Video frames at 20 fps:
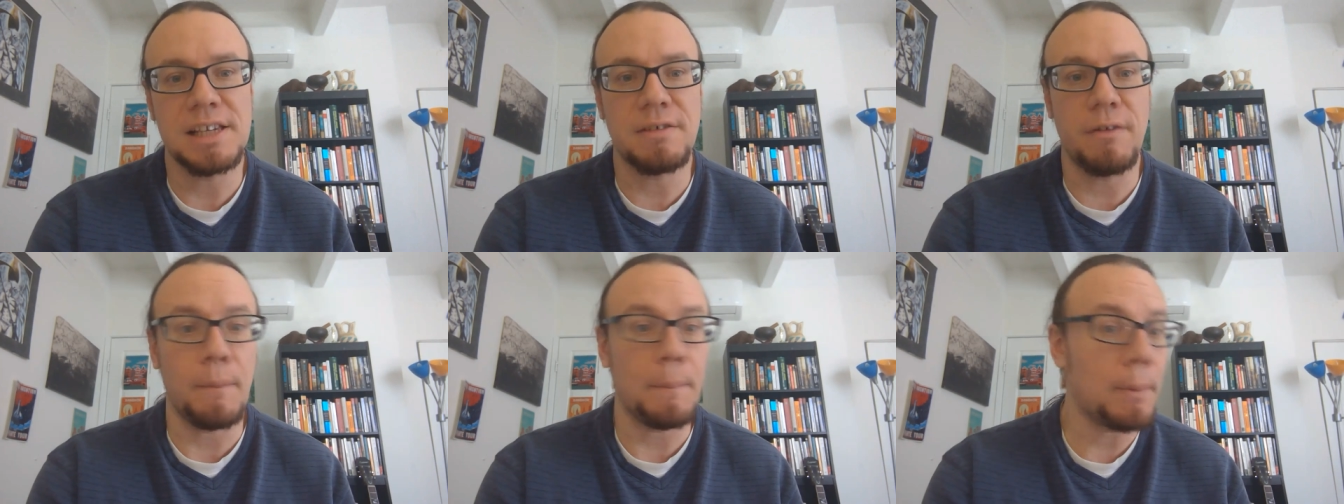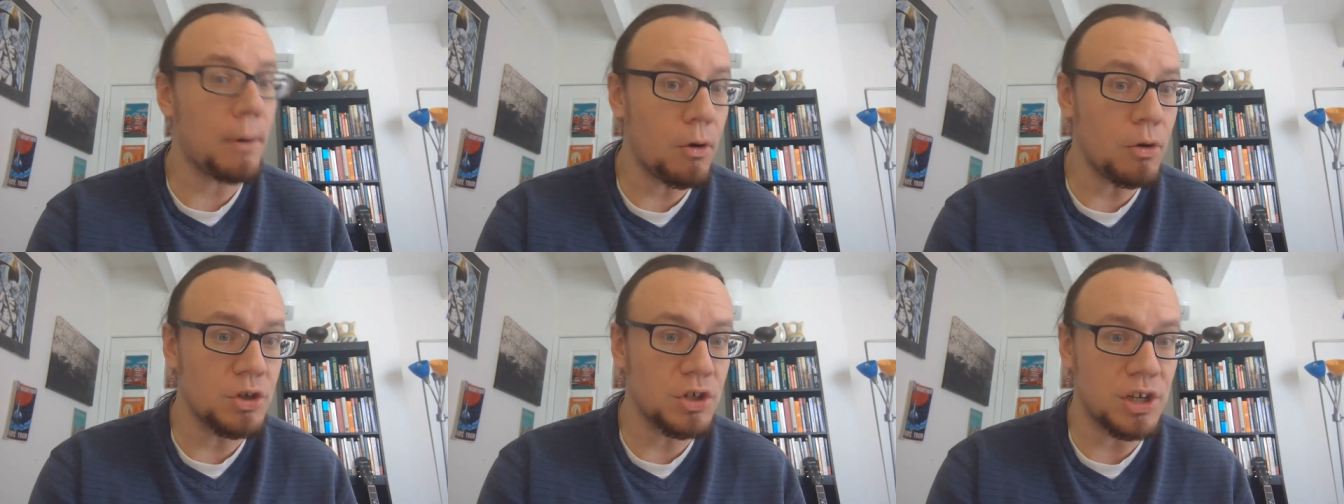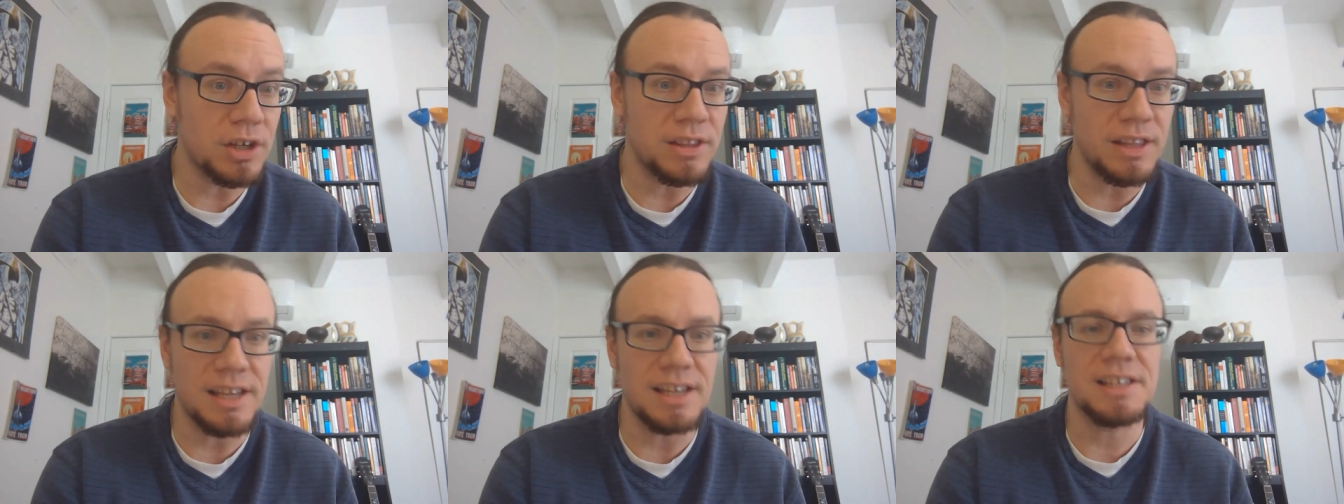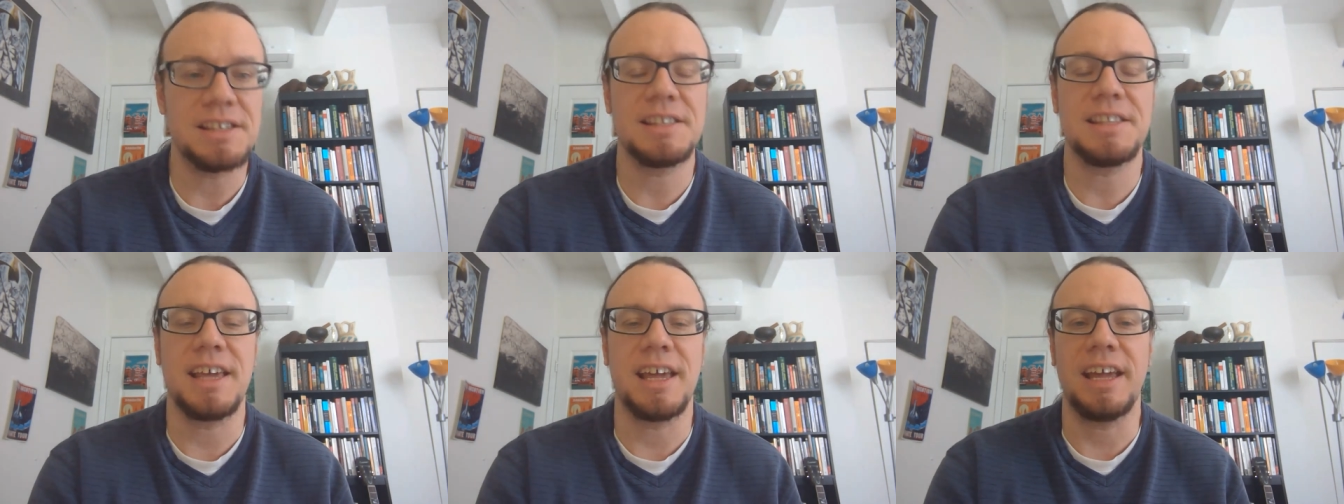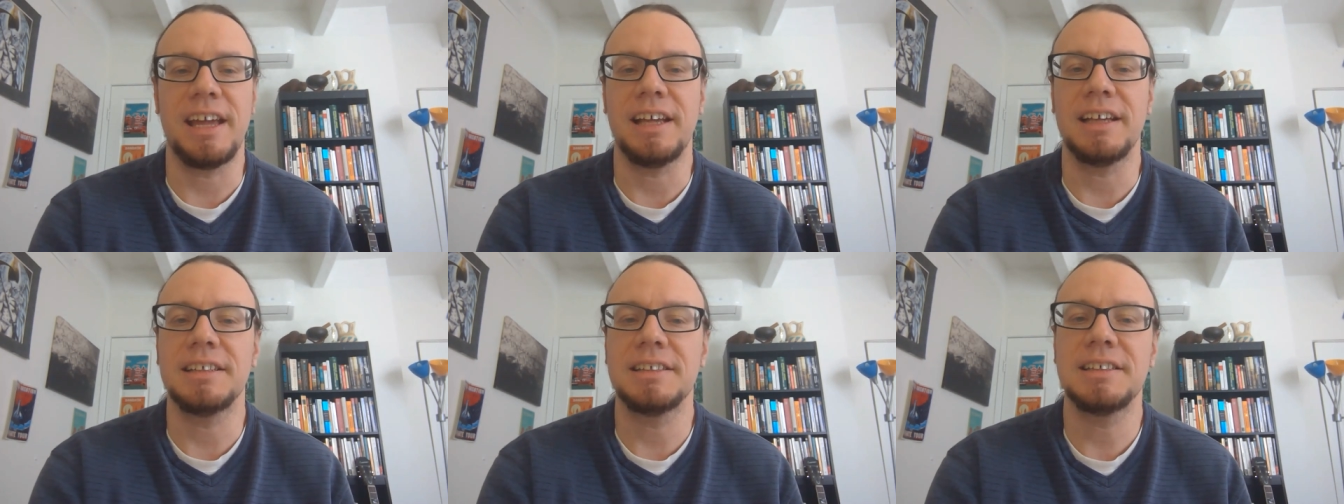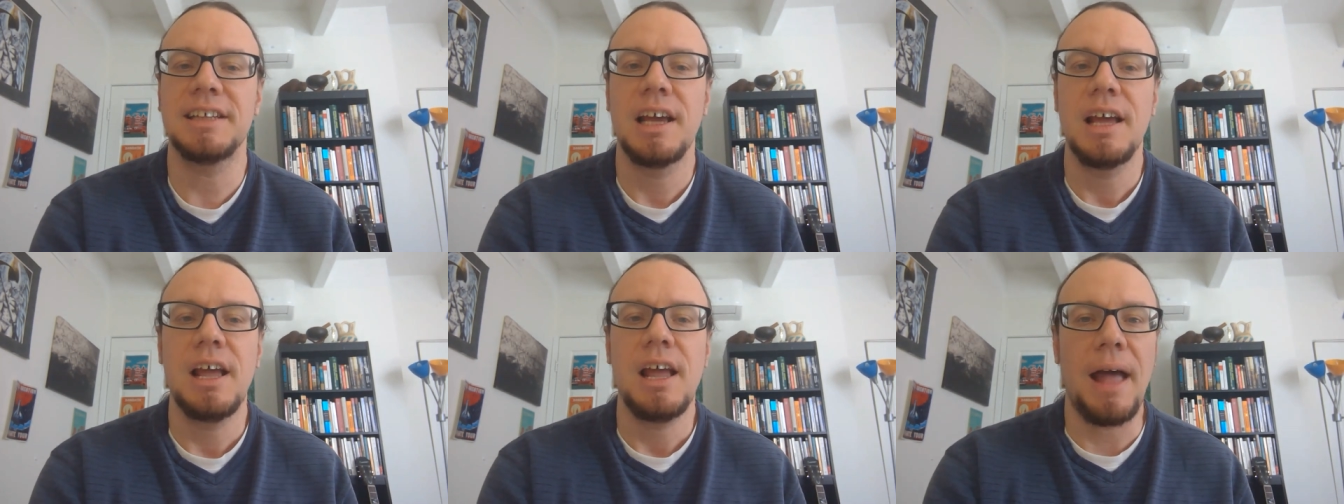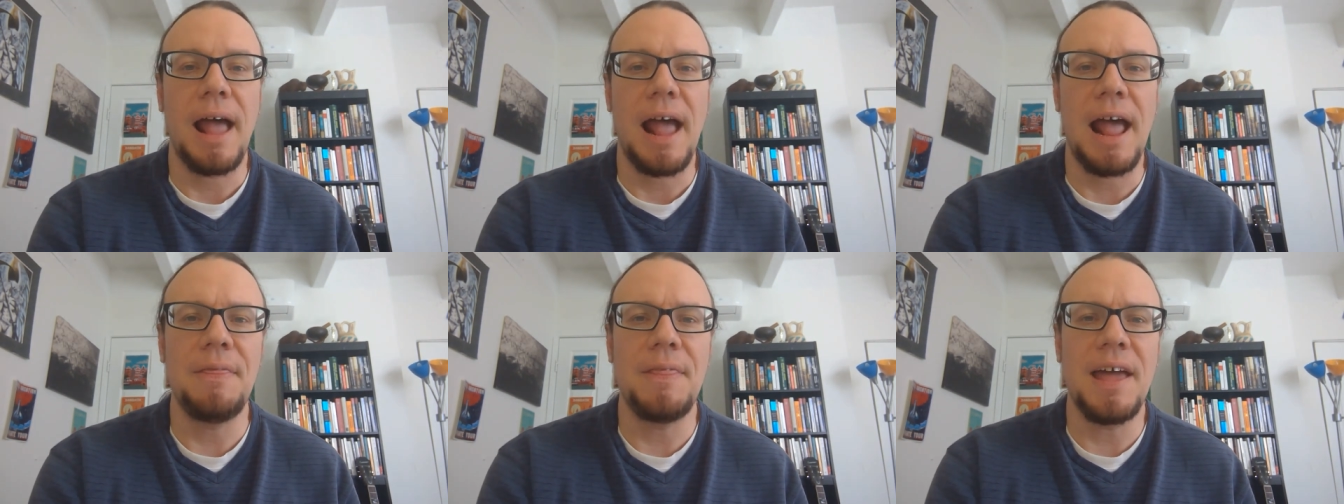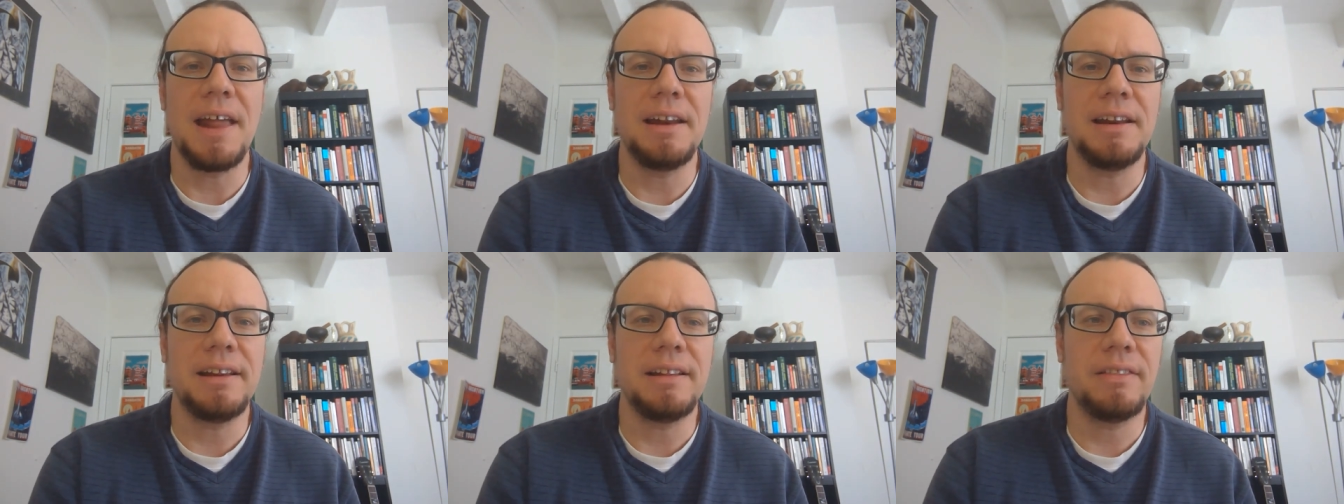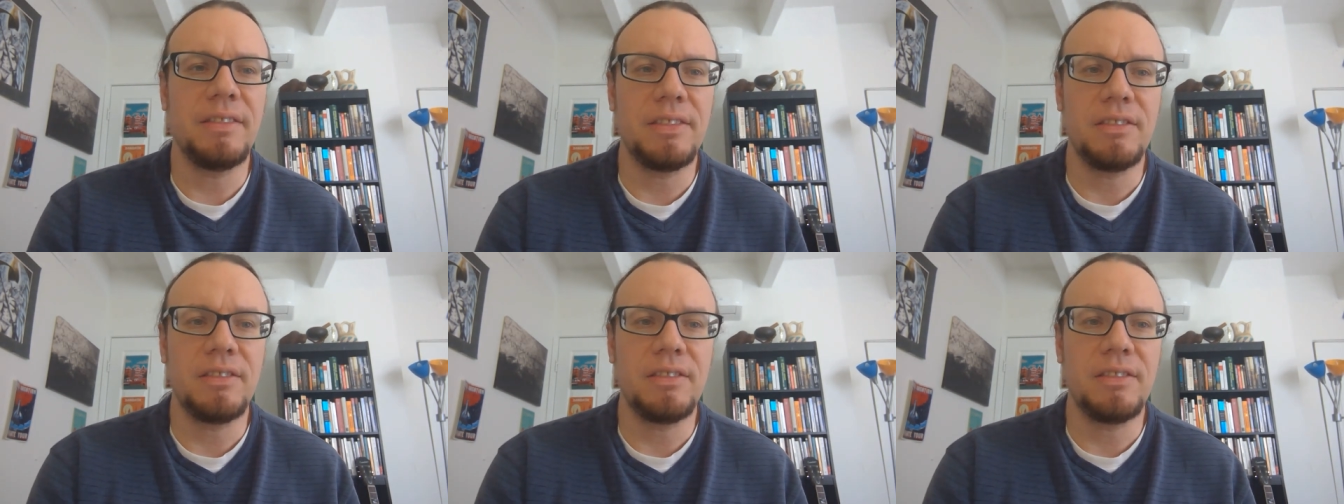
of approaching these things. And then